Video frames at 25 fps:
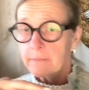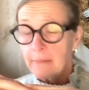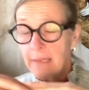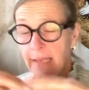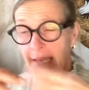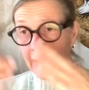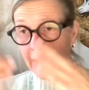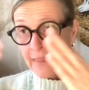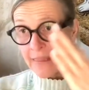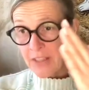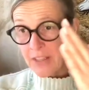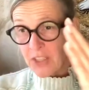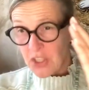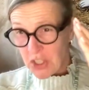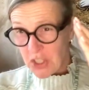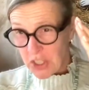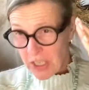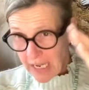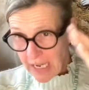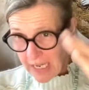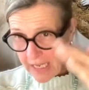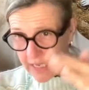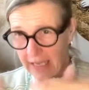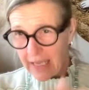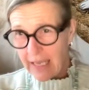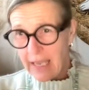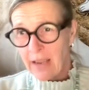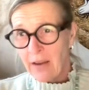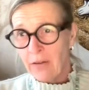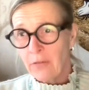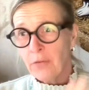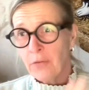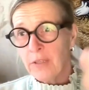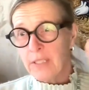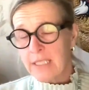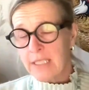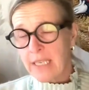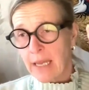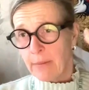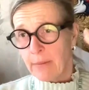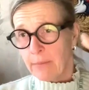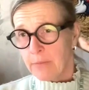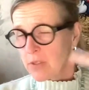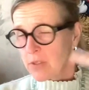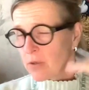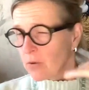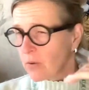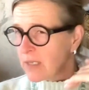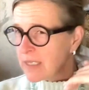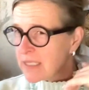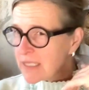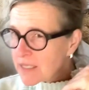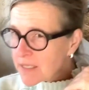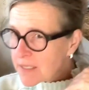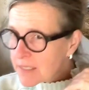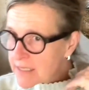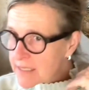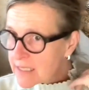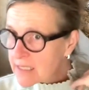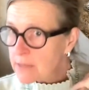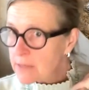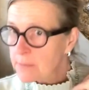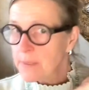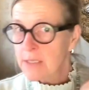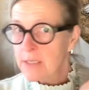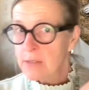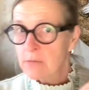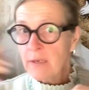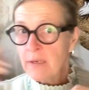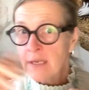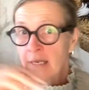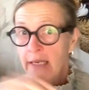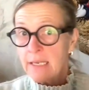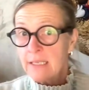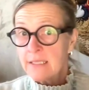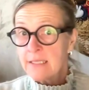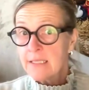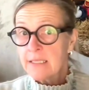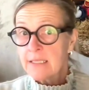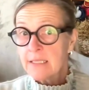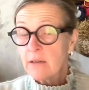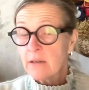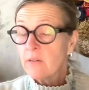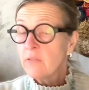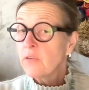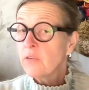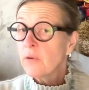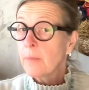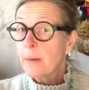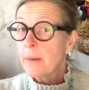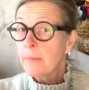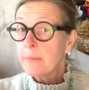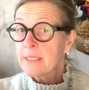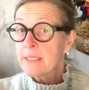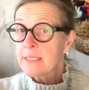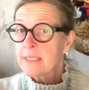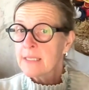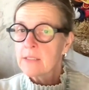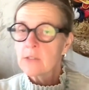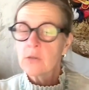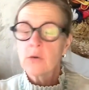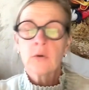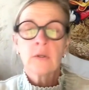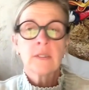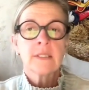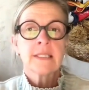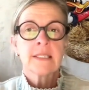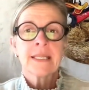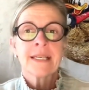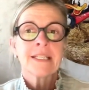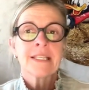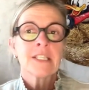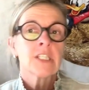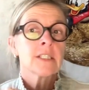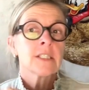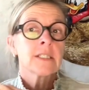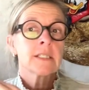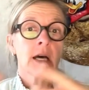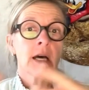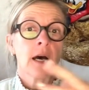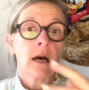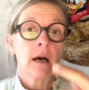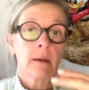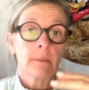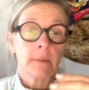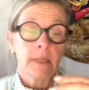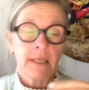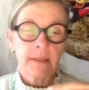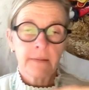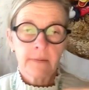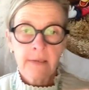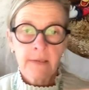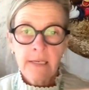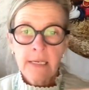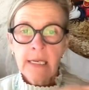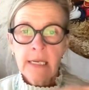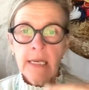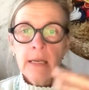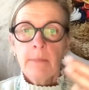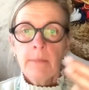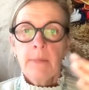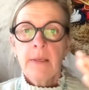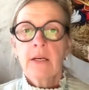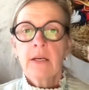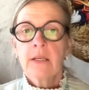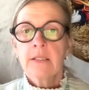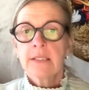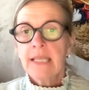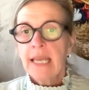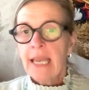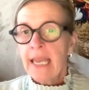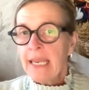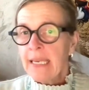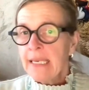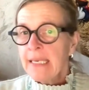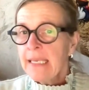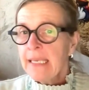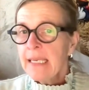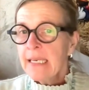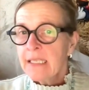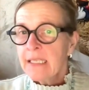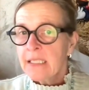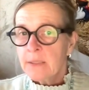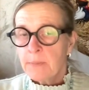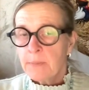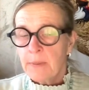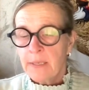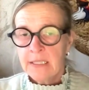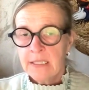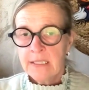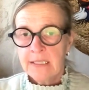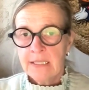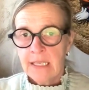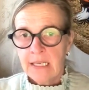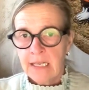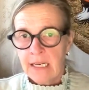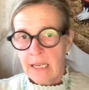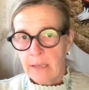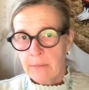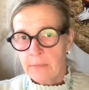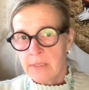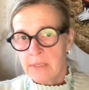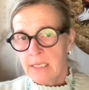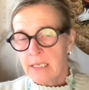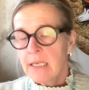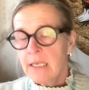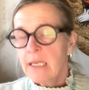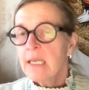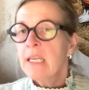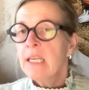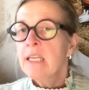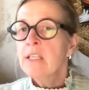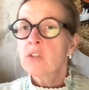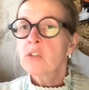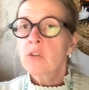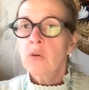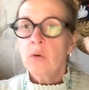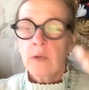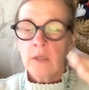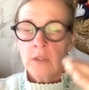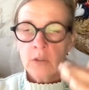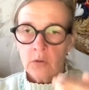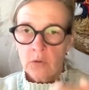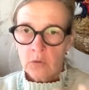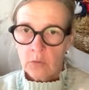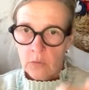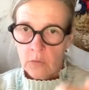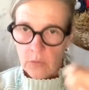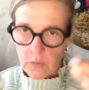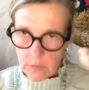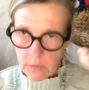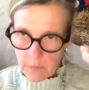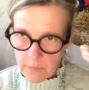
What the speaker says: and check every time. So is this expense really necessary for my business, or is that just a hobby? Because any expense that comes in is going to